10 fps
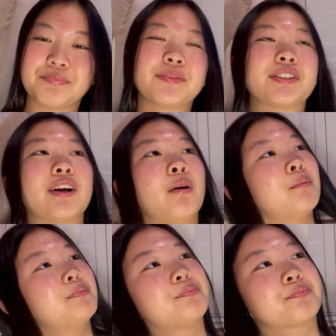So
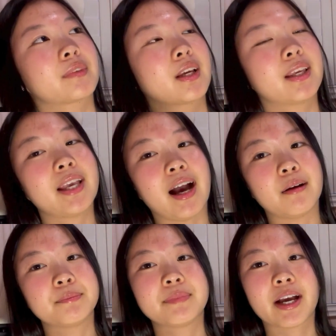yeah,
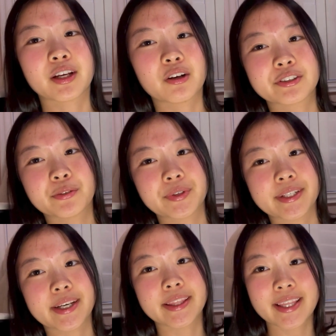I could also read